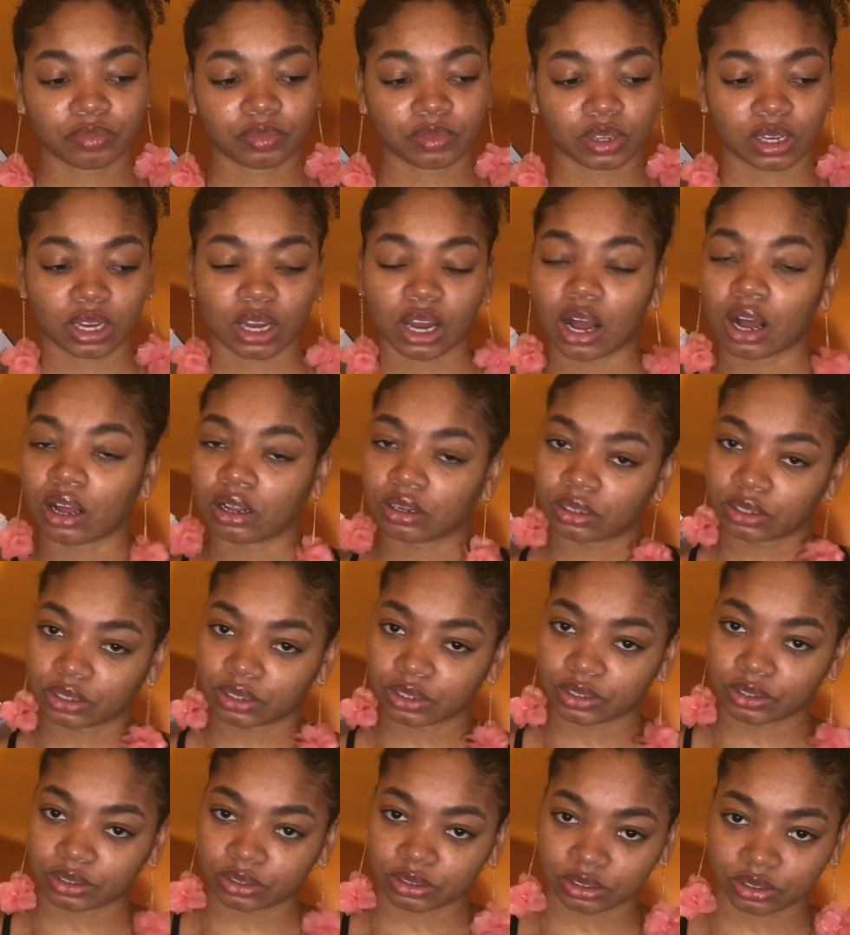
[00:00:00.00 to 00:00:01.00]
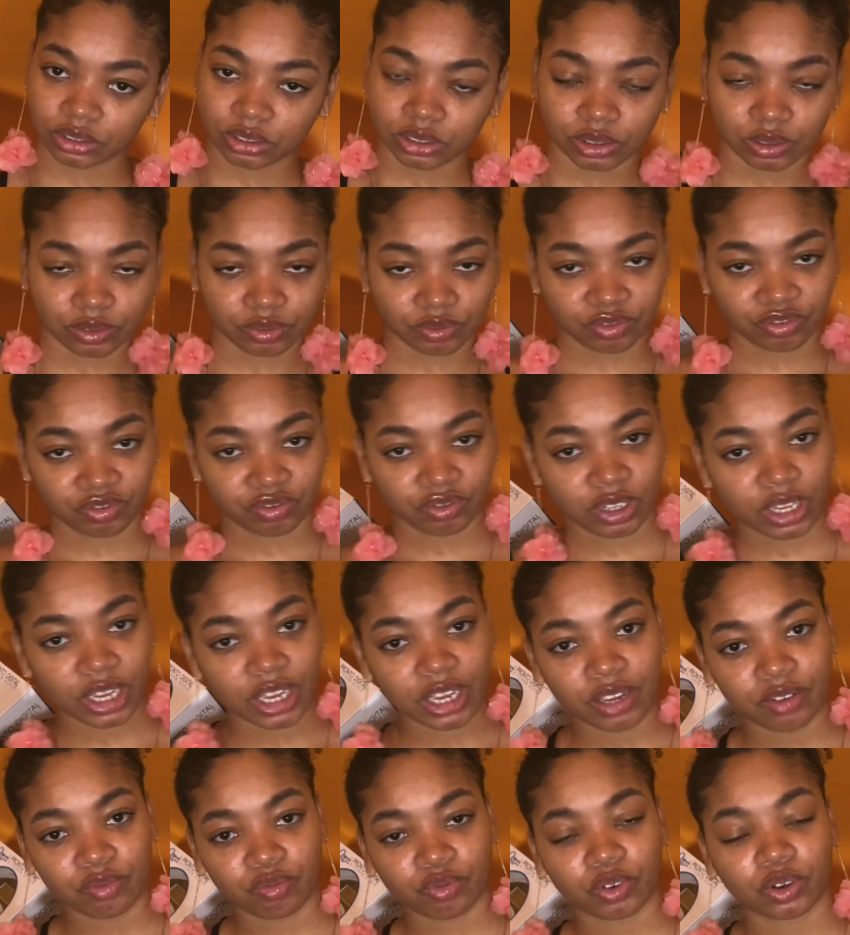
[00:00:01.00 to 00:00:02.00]
colors and
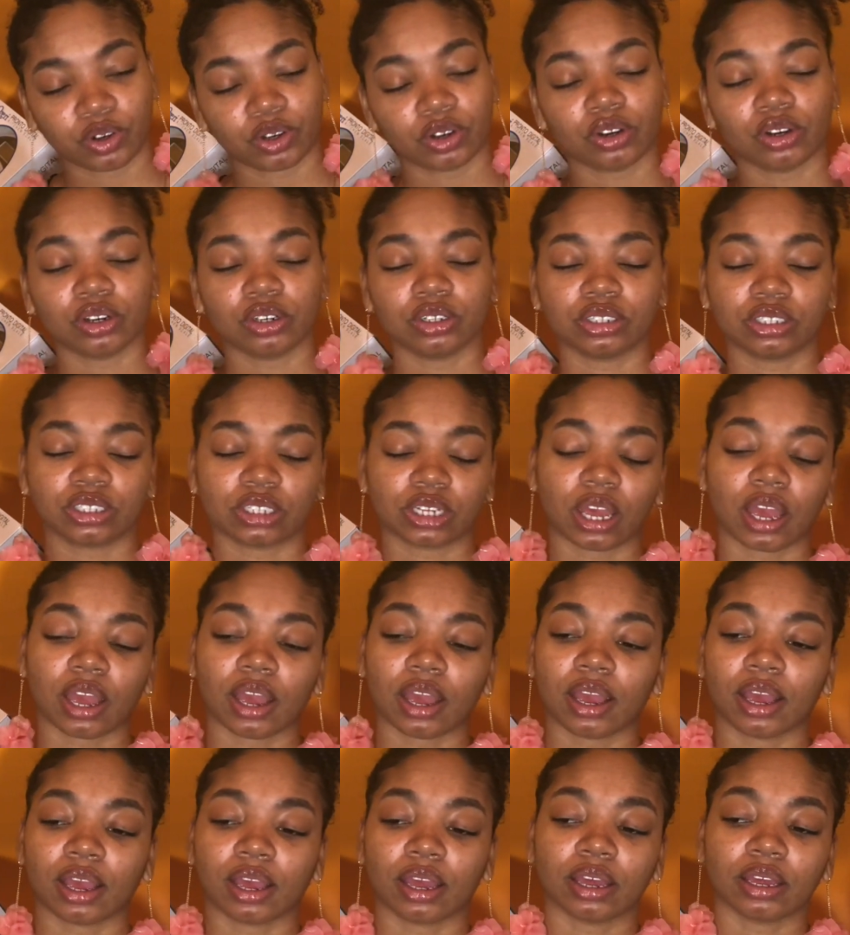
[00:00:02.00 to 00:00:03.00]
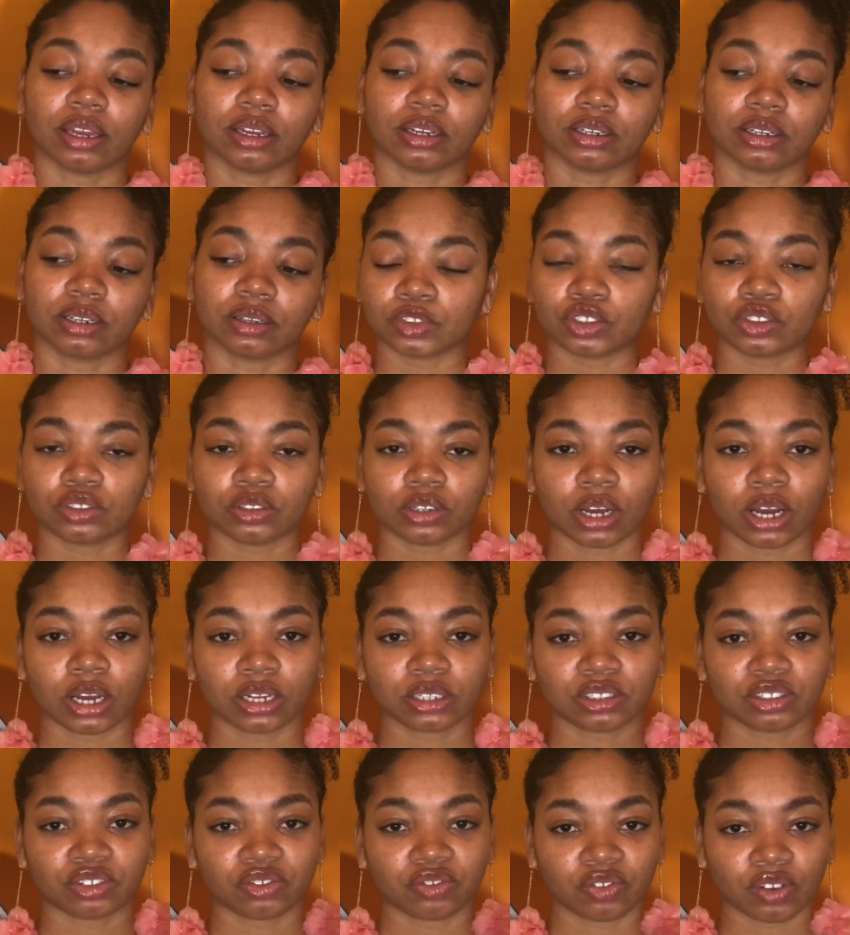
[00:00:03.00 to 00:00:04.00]
flavors and trying
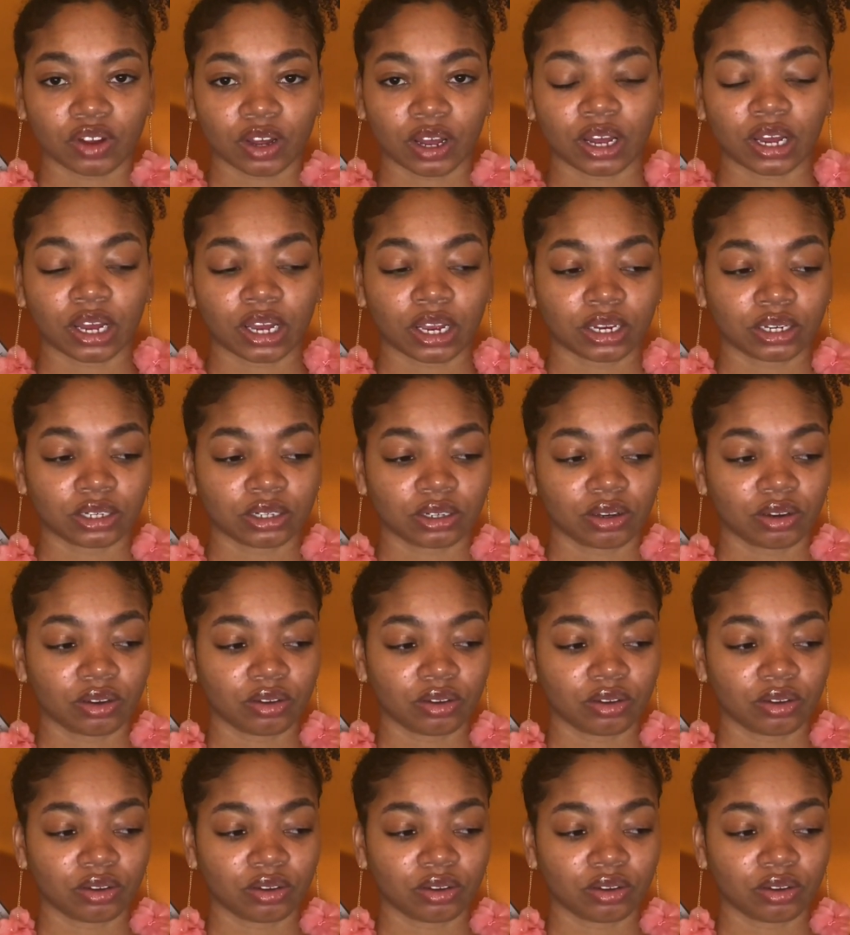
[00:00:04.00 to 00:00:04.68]
to find